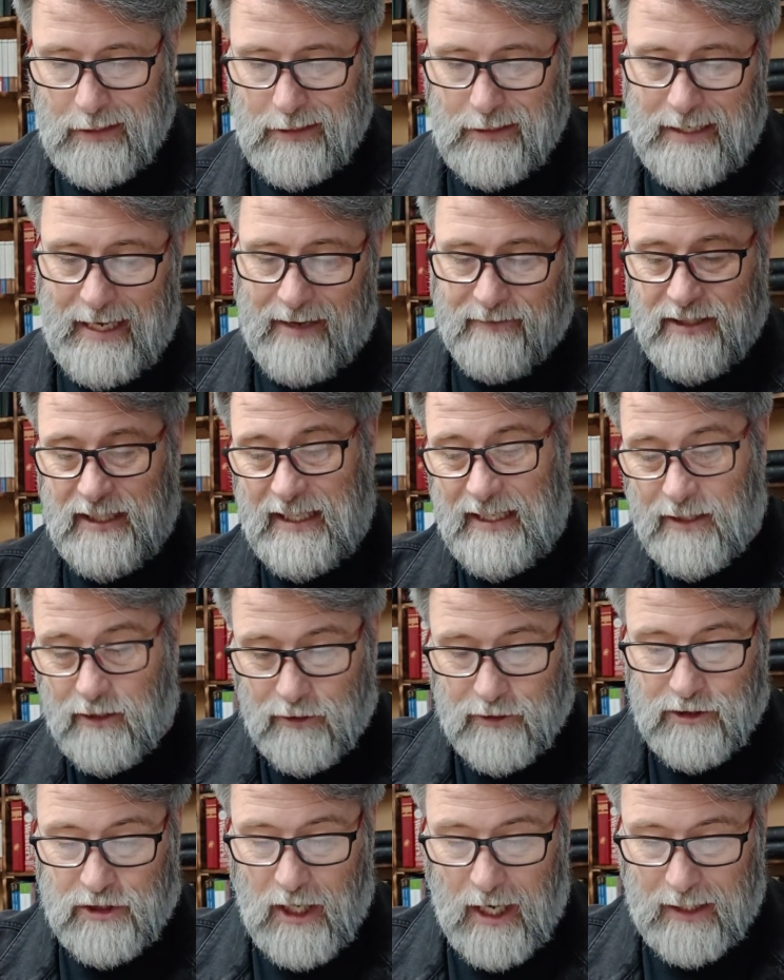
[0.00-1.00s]
You have an
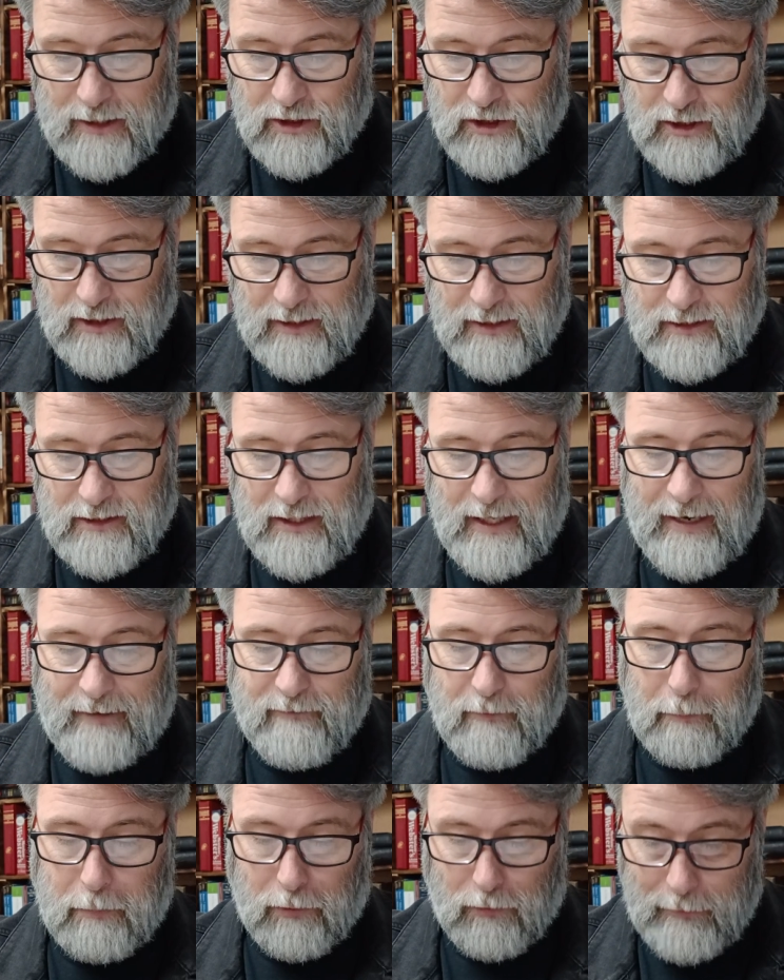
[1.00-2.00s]
introduction. You
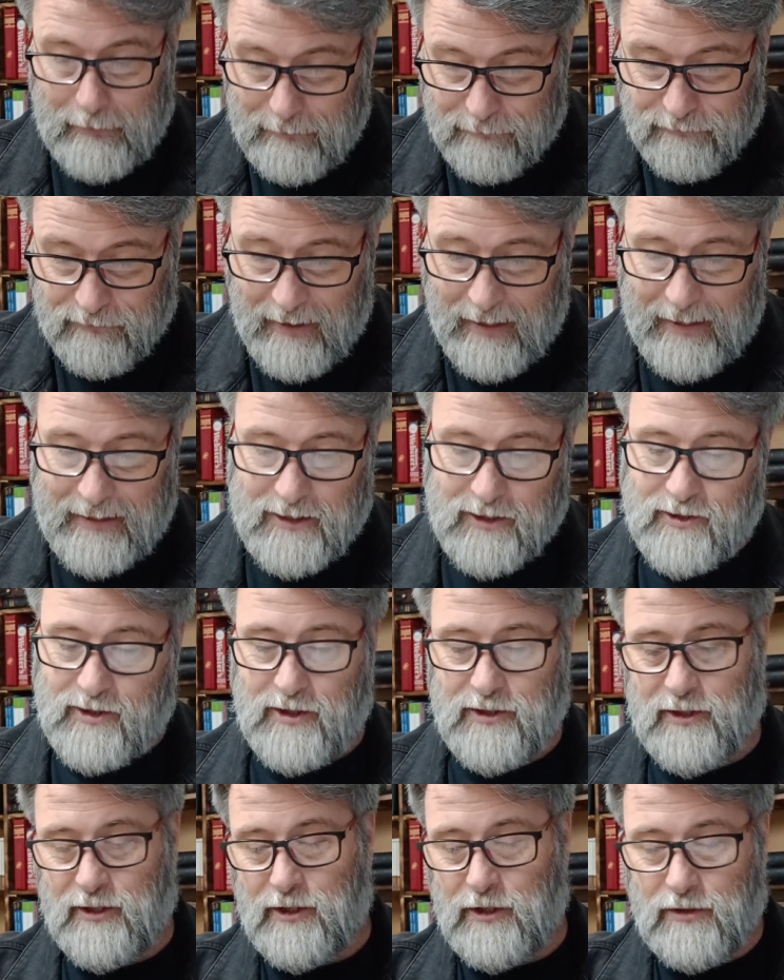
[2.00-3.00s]
have a preface
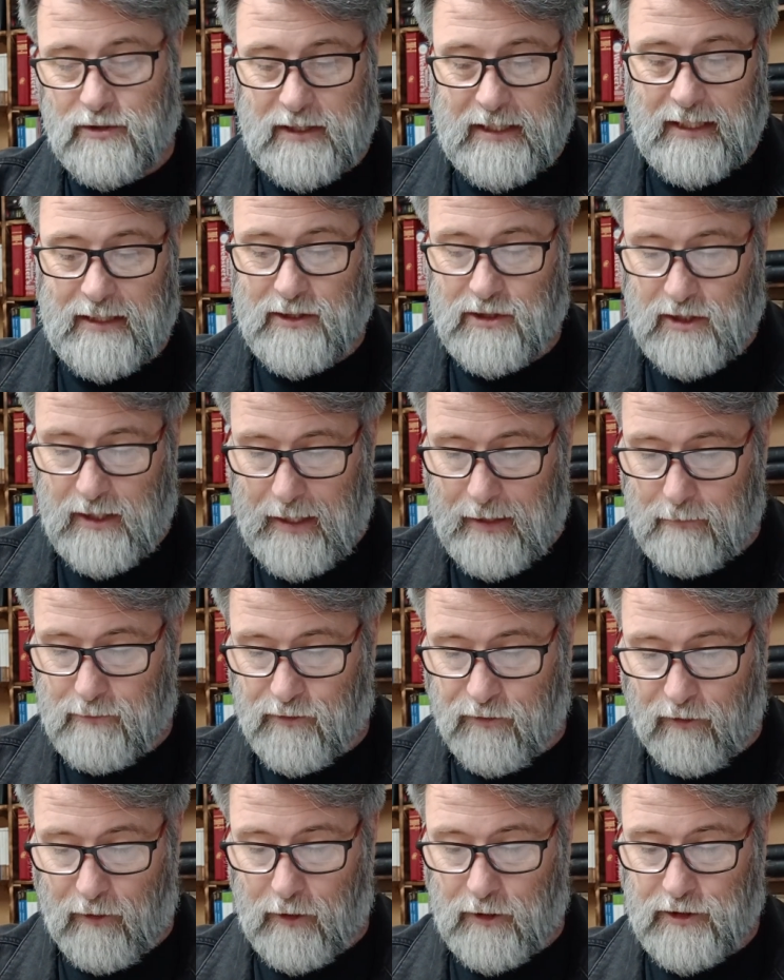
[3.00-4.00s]
to the New King James
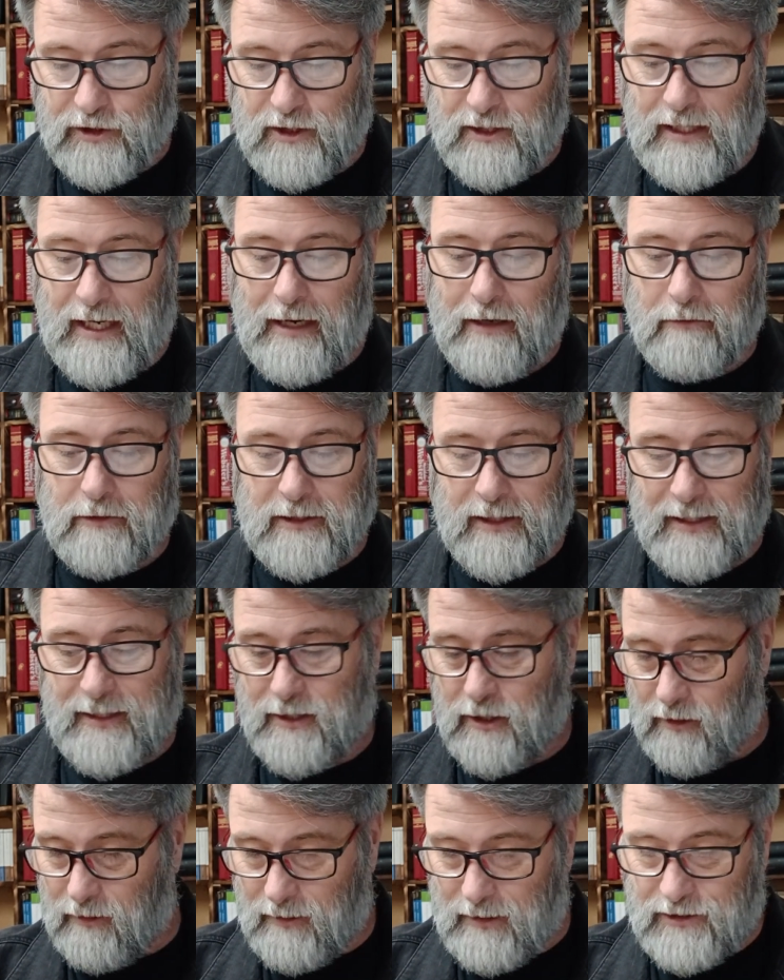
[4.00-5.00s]
Version. I would
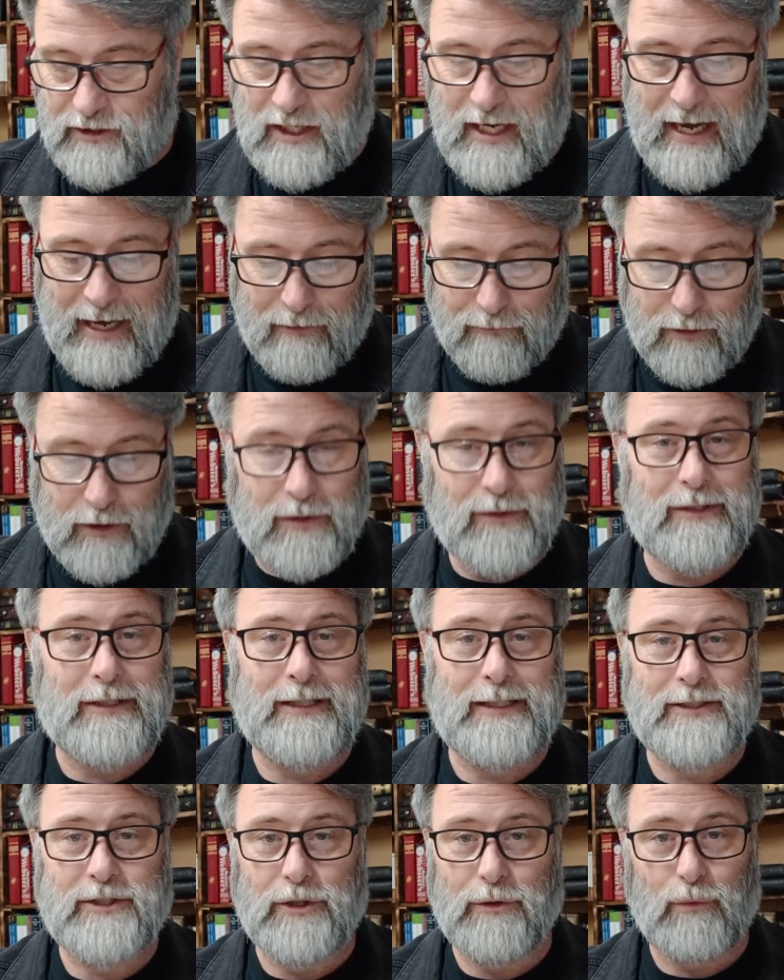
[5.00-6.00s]
encourage
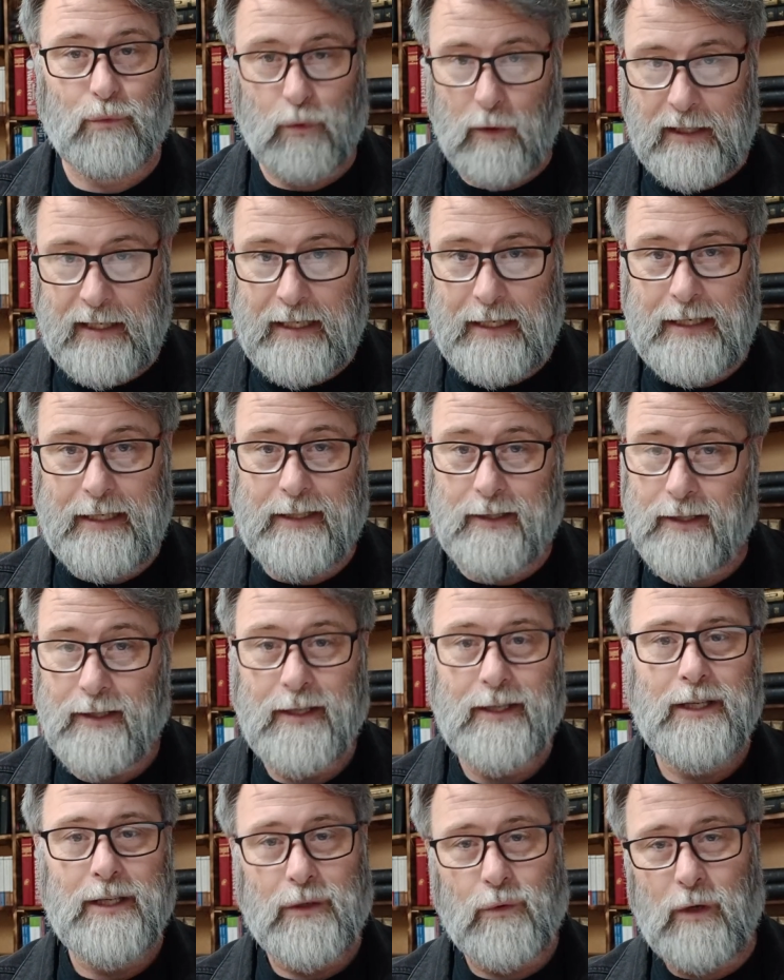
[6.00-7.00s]
everyone to read
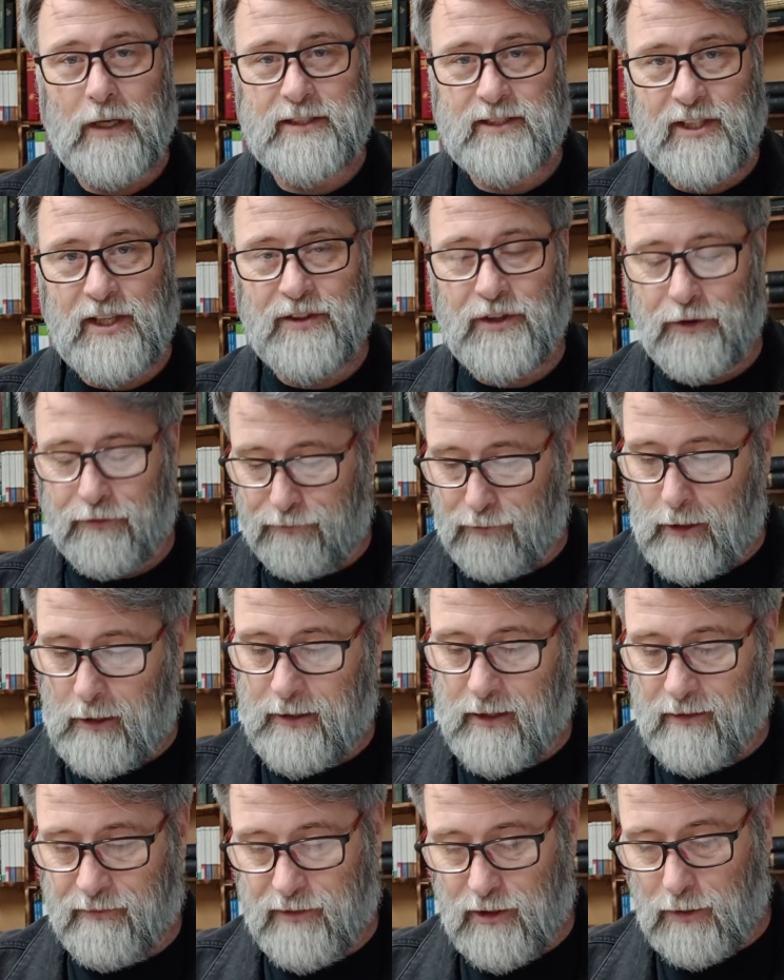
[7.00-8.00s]
what's in the
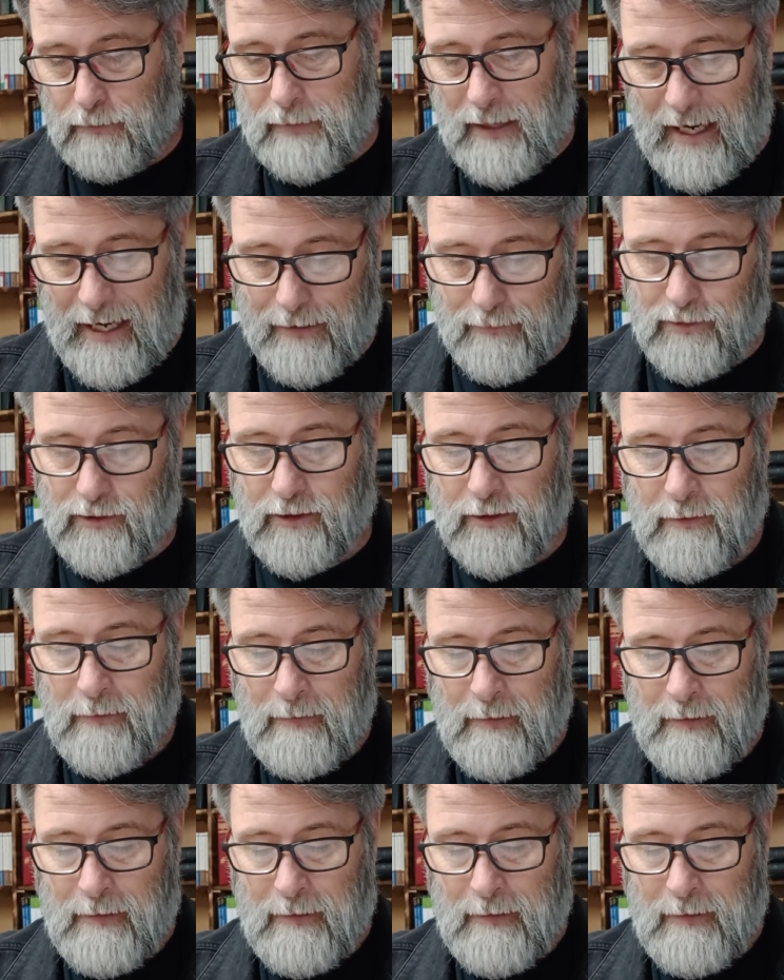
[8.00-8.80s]
front of your Bible.